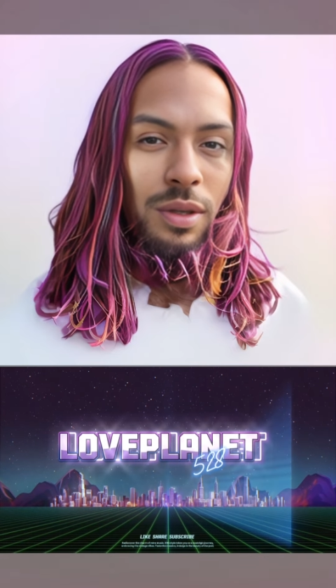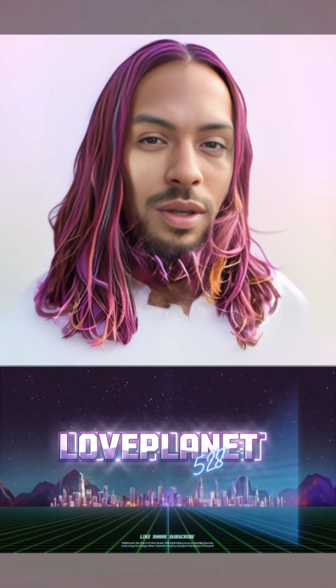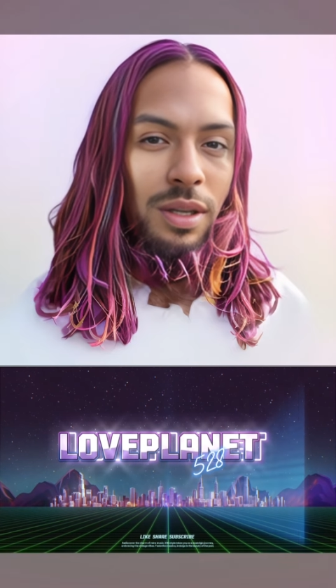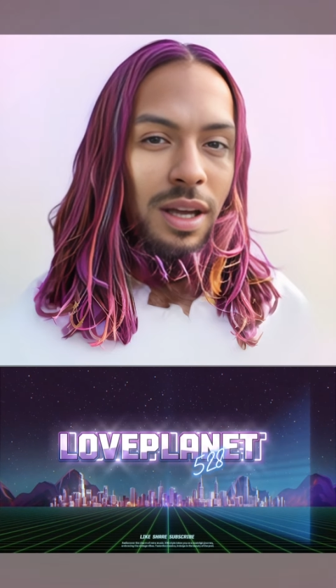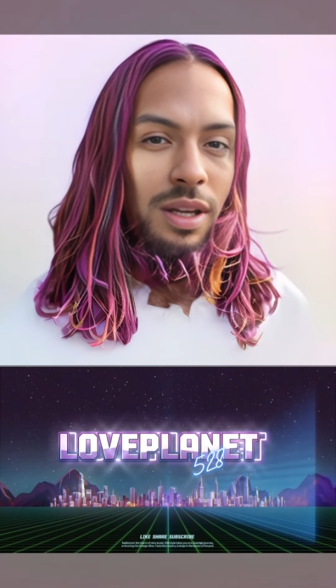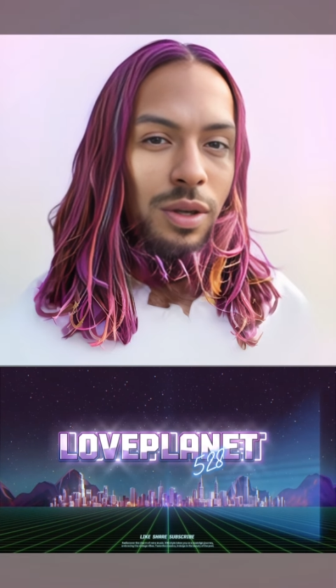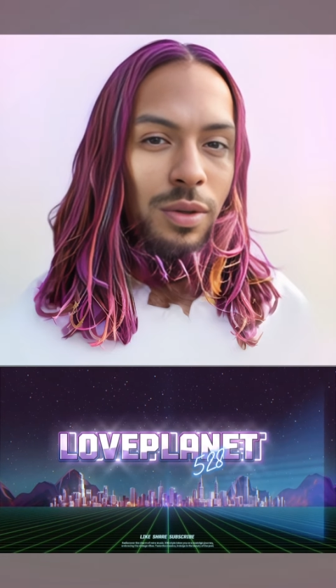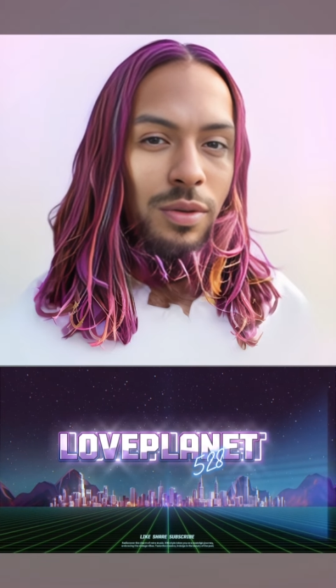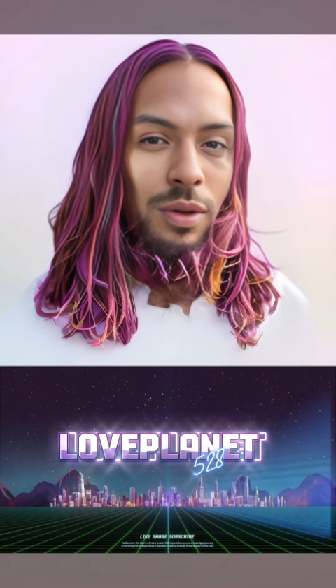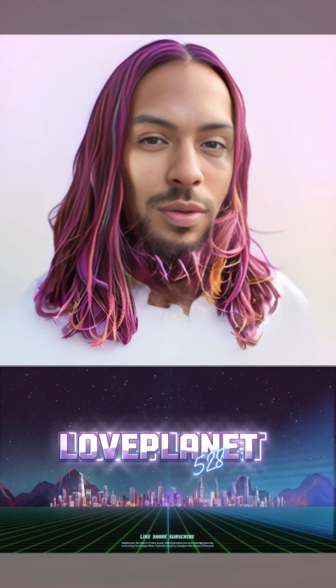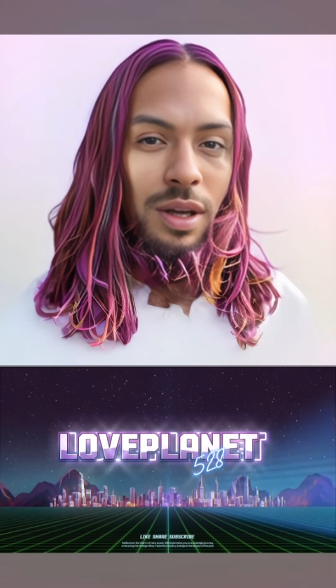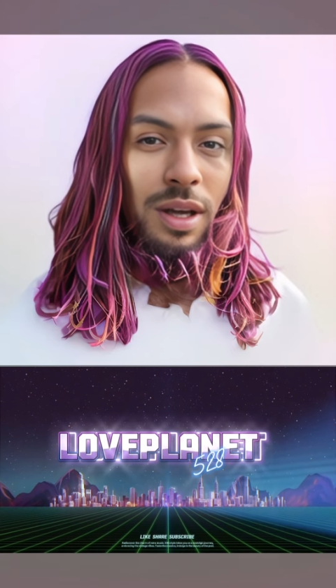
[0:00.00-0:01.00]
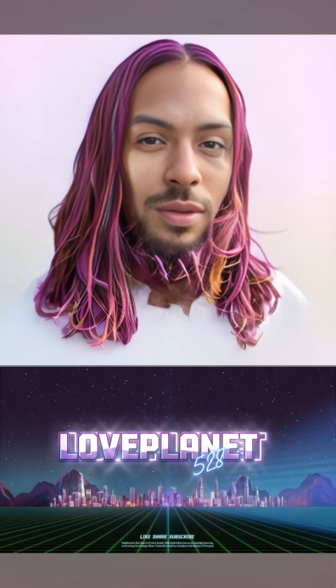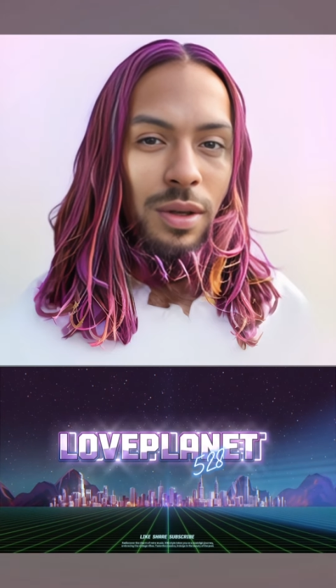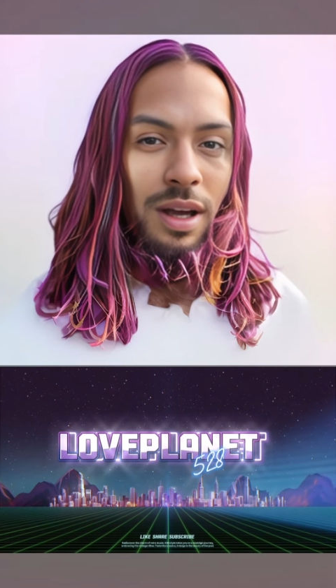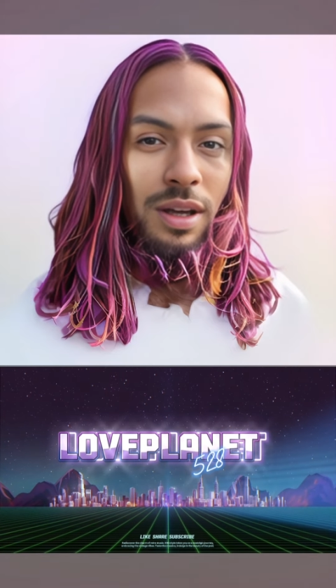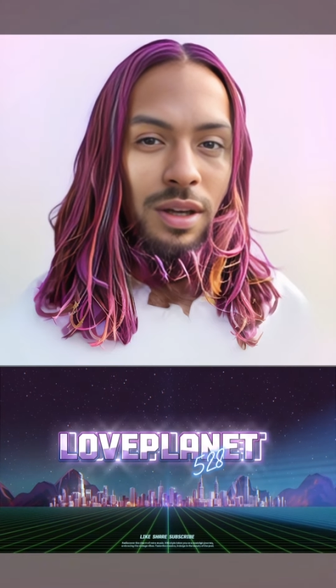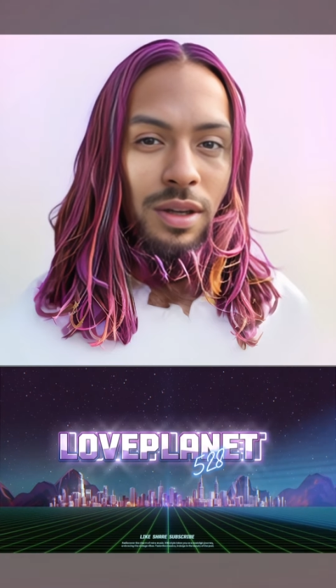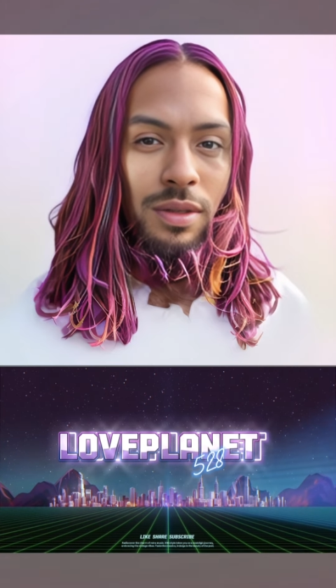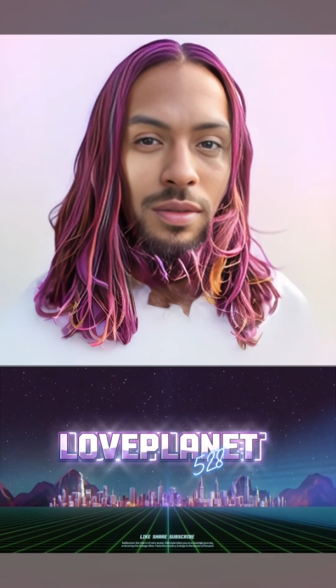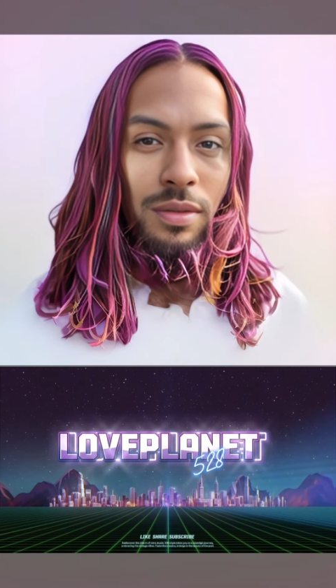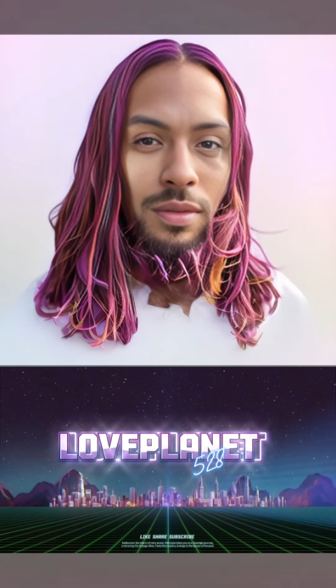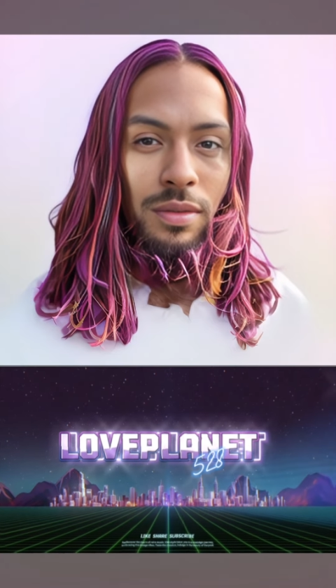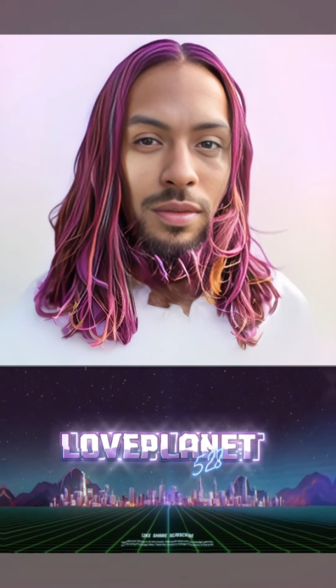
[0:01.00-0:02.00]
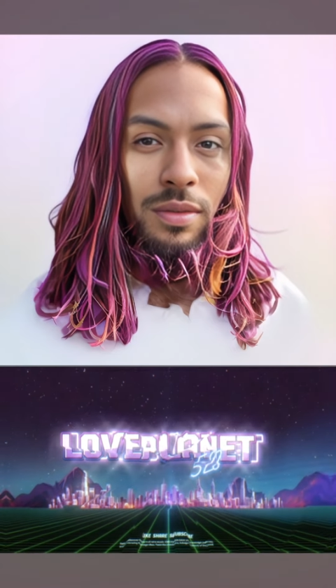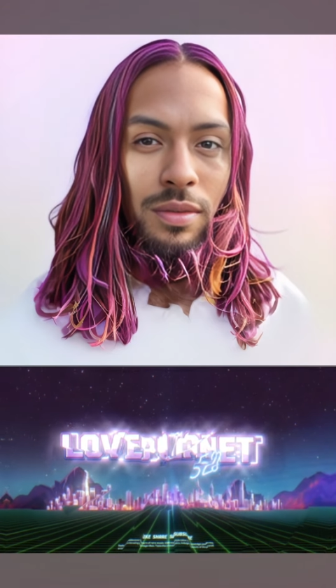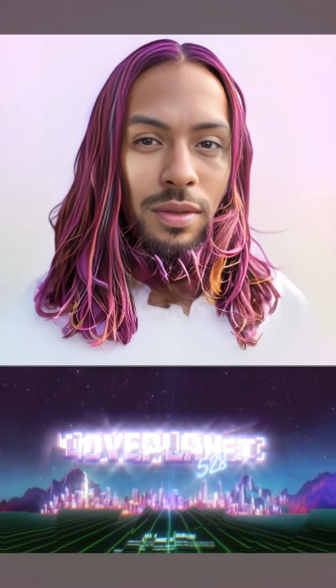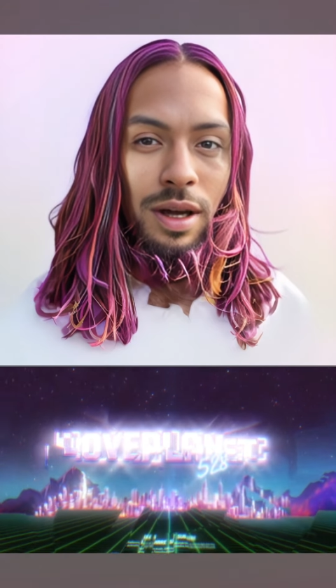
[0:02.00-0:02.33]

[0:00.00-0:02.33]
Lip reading: Thank you for being here.